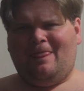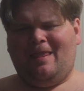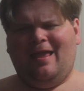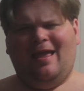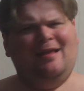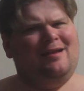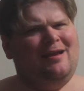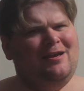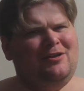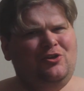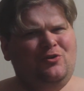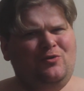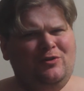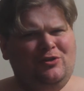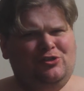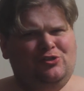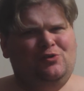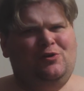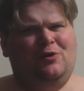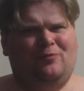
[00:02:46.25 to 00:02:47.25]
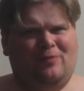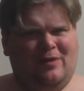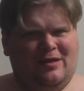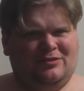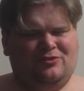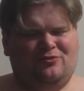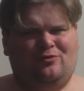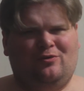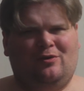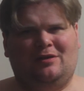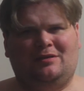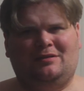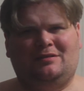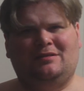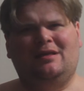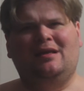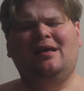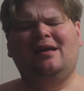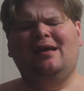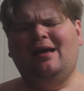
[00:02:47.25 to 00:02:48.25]
And I do enjoy
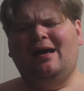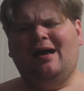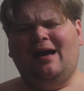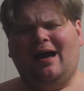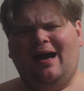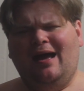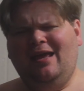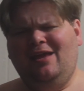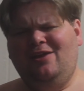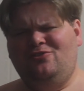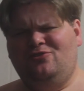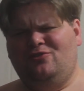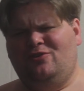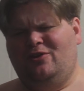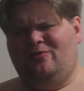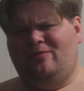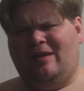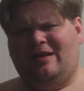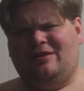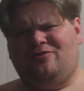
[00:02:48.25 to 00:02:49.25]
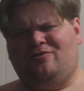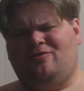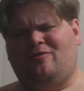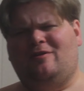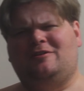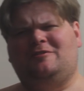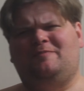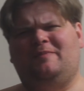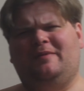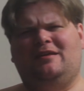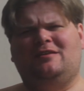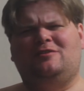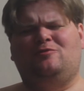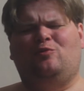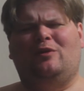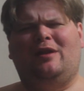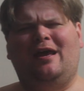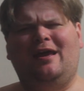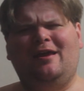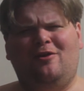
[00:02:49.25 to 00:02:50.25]
restaurants. I enjoy restaurants because
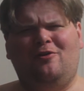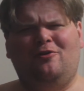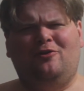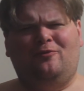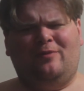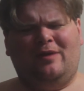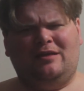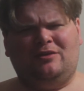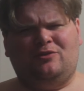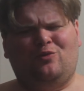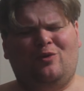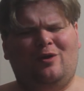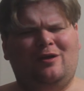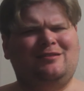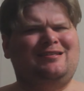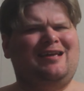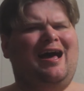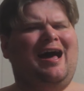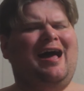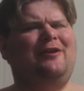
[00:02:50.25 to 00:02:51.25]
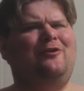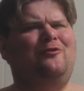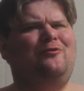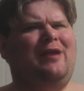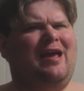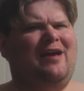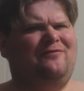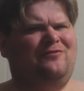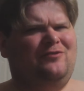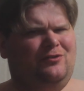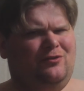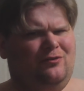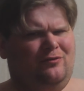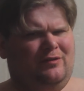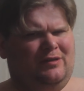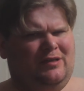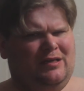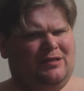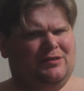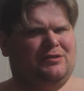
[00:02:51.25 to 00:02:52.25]
when I go to restaurants, I don't have to do
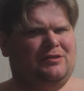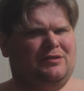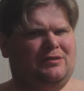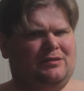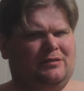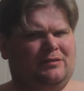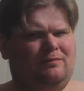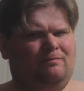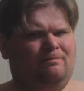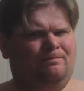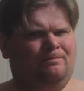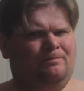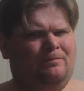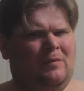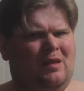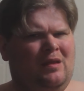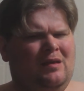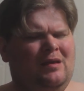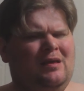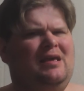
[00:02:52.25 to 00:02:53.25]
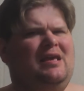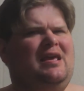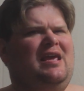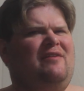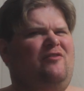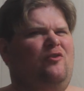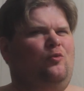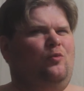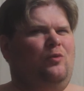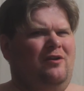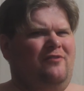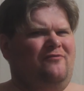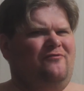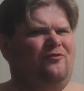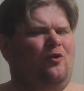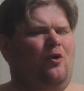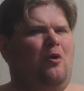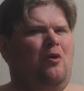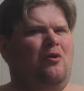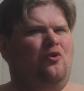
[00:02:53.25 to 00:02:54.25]
the dishes. If it weren't
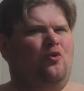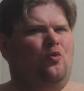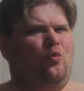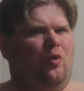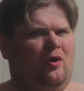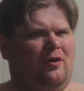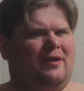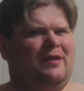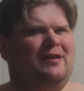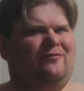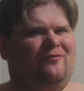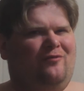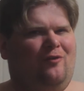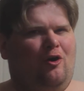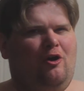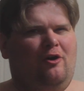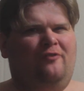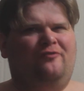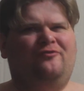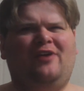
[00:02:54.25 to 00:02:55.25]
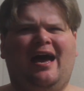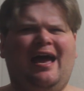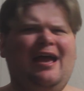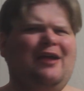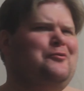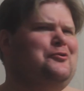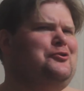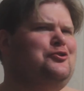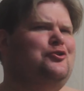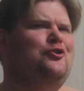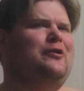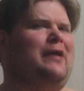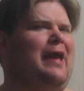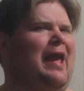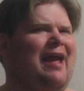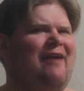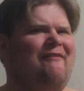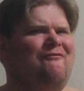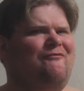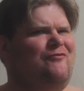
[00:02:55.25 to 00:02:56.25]
for all the work involved, I would cook
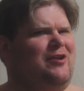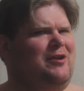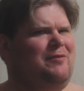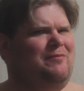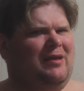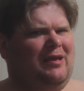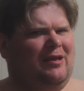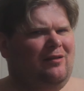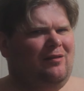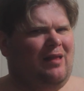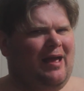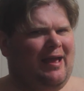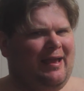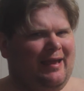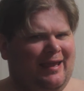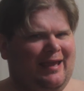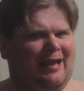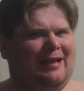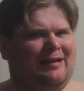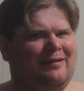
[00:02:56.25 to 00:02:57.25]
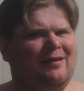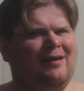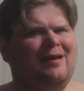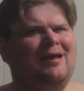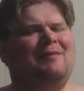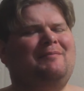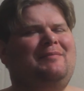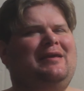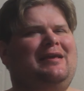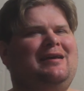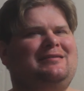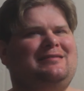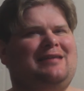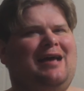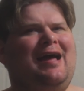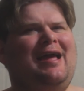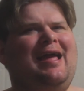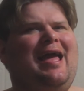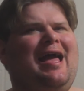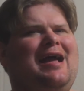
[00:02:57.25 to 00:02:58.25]
every meal I eat because
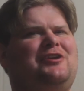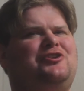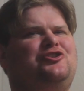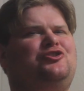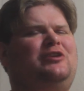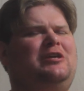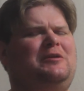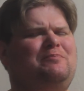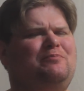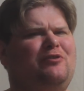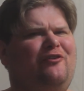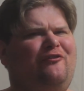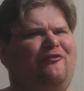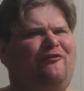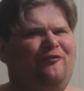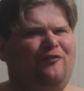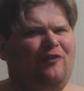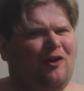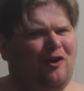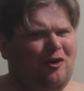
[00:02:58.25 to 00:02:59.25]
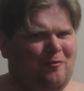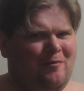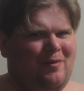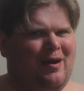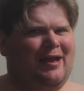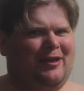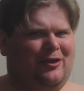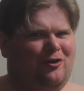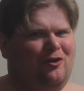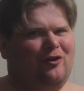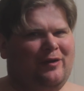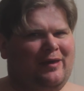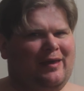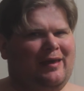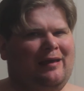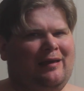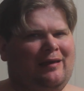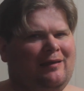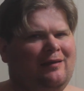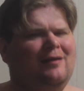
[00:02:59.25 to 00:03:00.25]
I actually prefer my
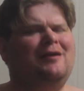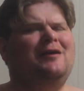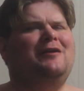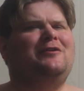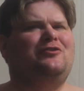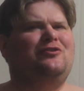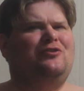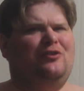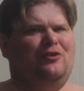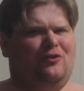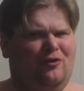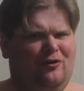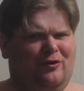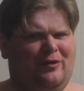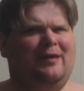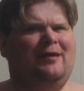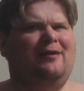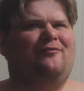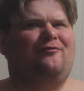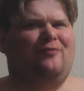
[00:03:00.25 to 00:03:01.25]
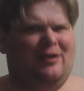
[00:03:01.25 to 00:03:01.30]
cooking to the cooking of